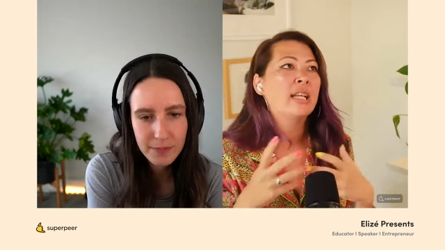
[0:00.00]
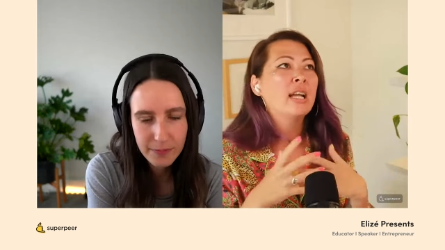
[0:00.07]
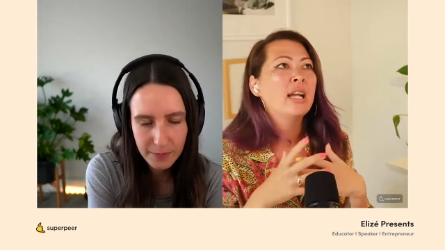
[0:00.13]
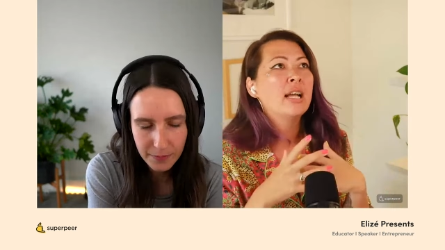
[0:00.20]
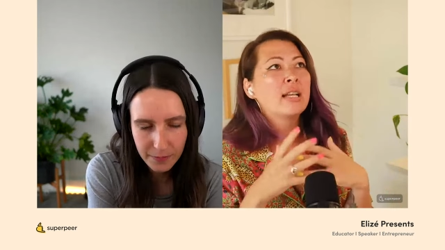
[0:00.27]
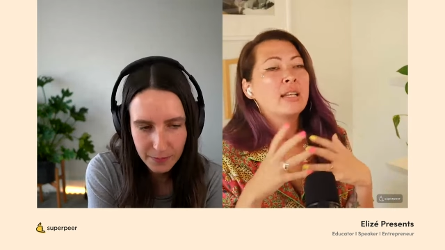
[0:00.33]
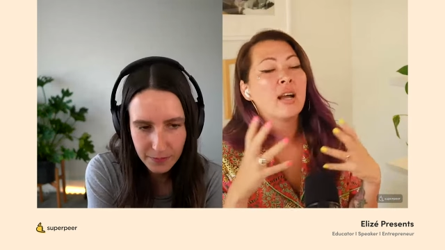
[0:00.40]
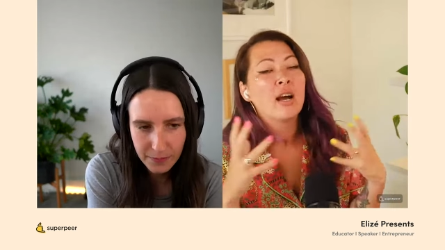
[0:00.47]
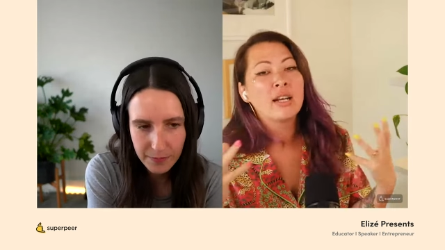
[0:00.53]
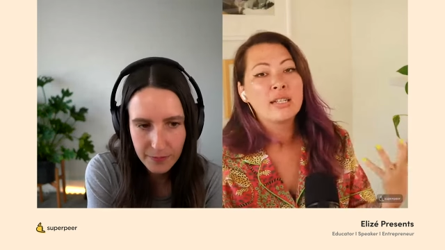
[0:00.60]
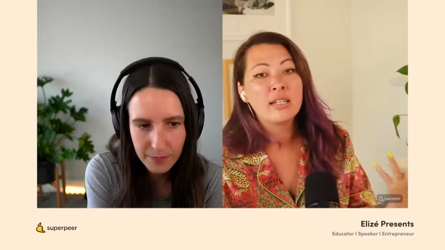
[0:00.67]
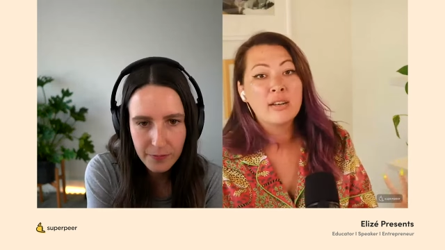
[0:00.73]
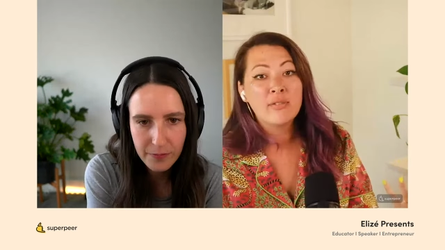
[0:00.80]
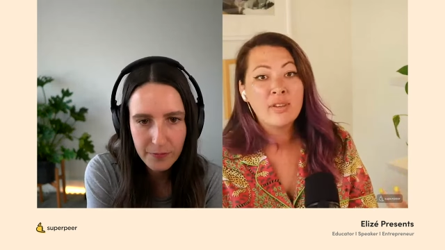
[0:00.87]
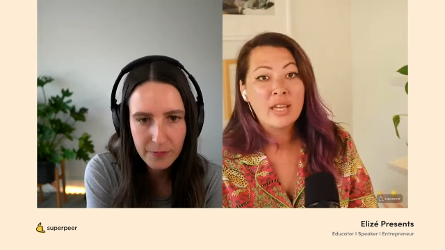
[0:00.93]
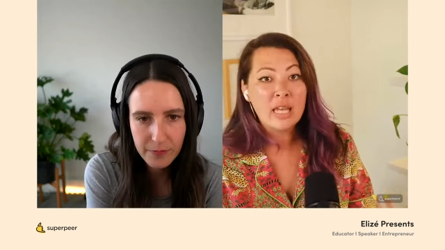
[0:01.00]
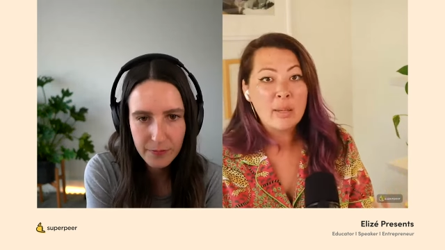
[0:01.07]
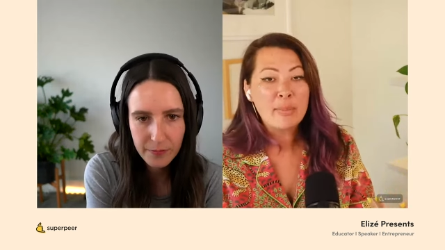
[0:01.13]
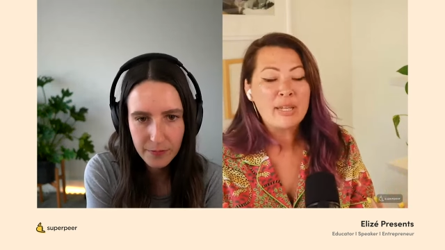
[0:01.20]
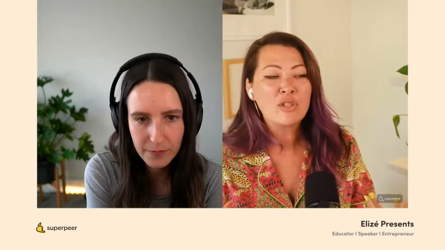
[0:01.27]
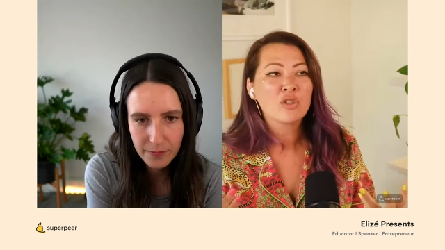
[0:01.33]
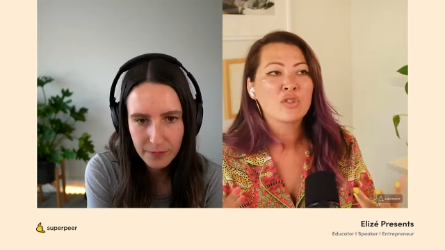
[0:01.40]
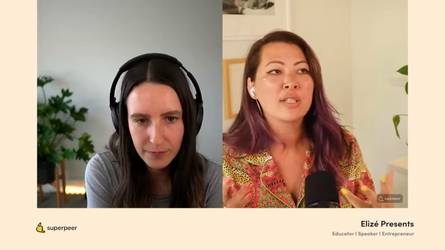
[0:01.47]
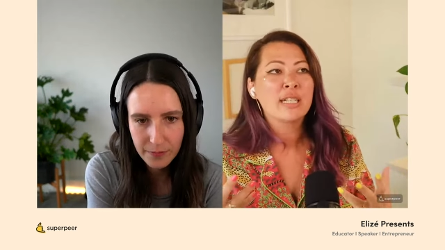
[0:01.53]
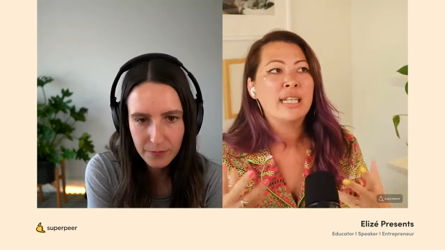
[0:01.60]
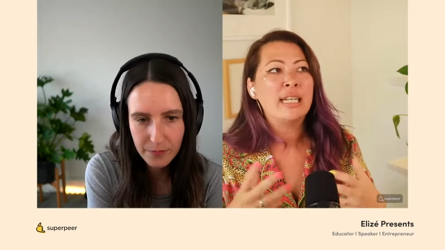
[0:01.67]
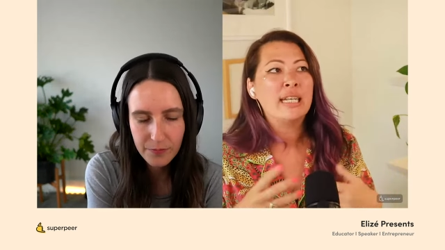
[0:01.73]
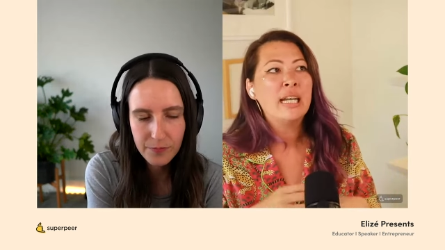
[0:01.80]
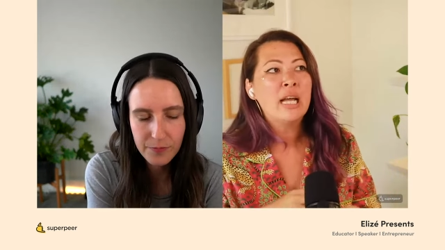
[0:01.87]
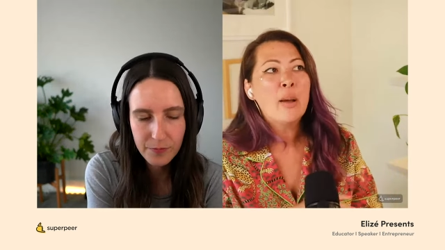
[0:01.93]
Speaker 1: mm-hmm. not enough
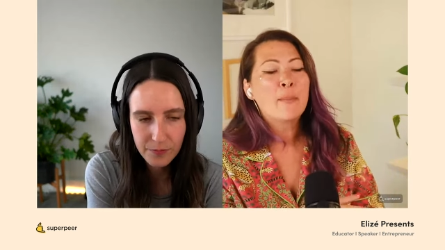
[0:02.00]
imagery, mm-hmm.